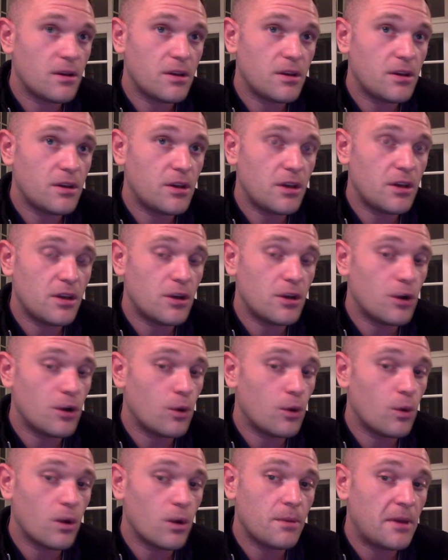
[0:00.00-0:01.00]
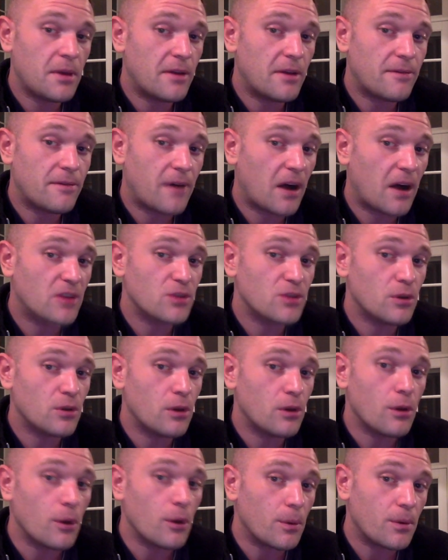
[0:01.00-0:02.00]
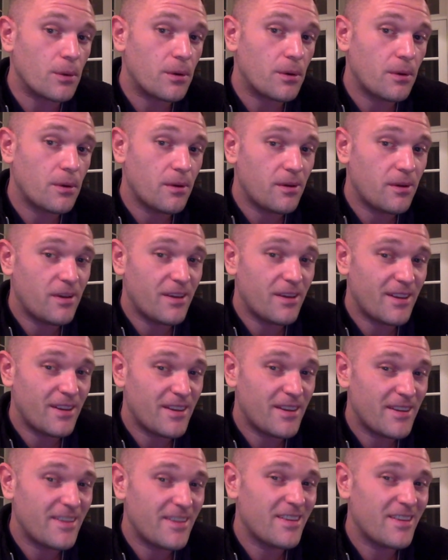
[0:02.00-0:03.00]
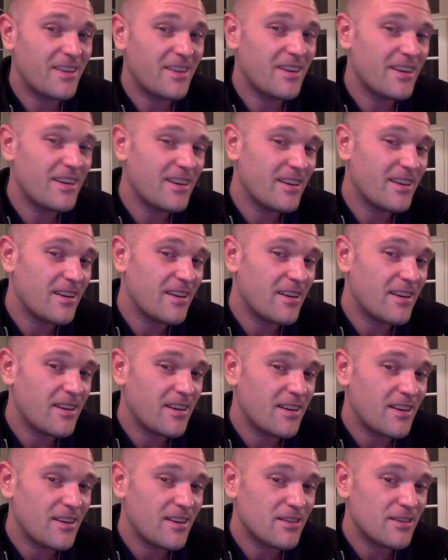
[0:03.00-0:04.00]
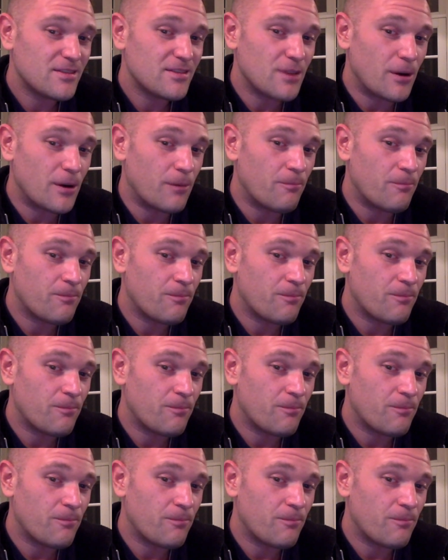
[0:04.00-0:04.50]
You don't want to be in a foxhole alone. So